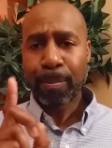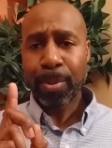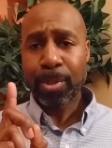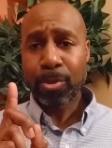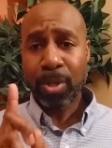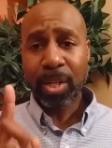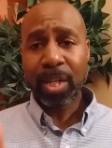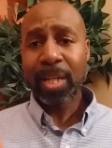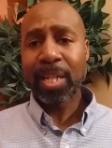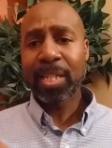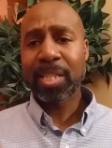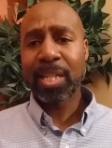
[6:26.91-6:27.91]
but you can
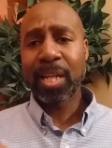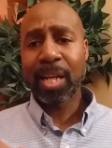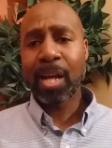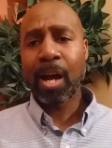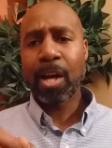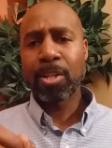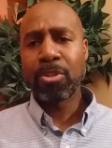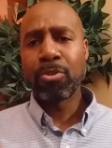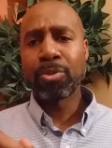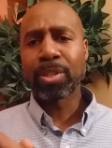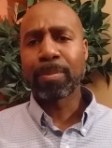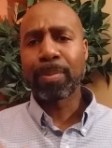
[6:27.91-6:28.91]
clearly see that God
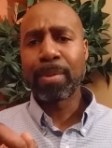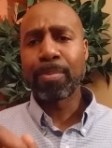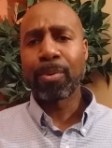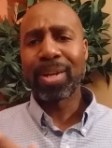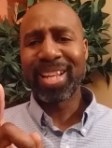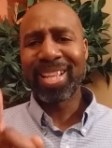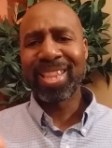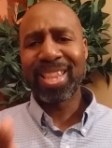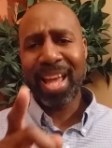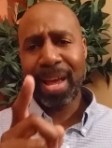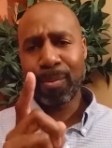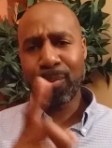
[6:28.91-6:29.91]
uses people in
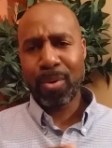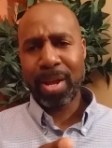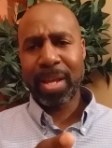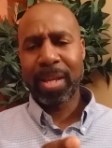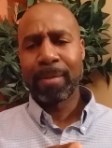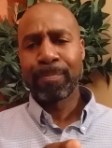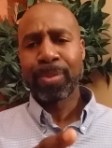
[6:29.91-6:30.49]
that way.